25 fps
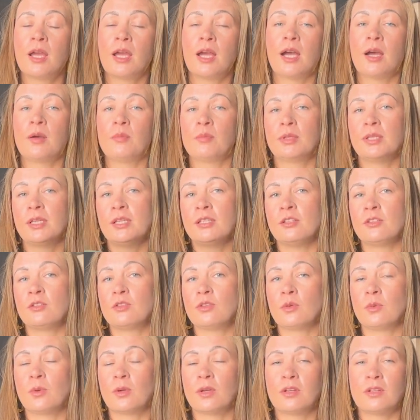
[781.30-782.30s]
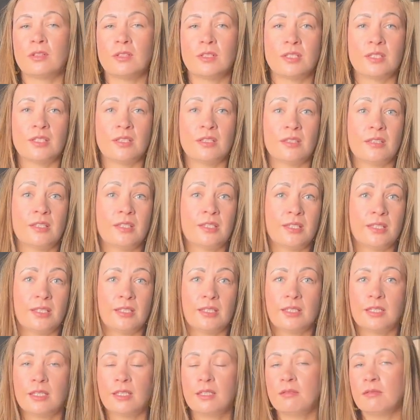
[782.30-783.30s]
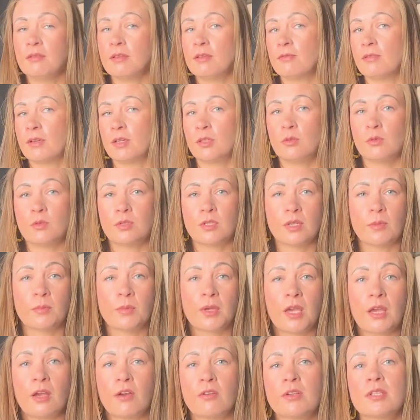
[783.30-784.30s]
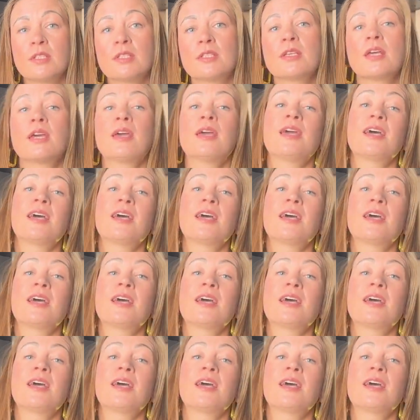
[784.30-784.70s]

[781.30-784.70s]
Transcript: I'm planning to wear this in the city if I do some errands,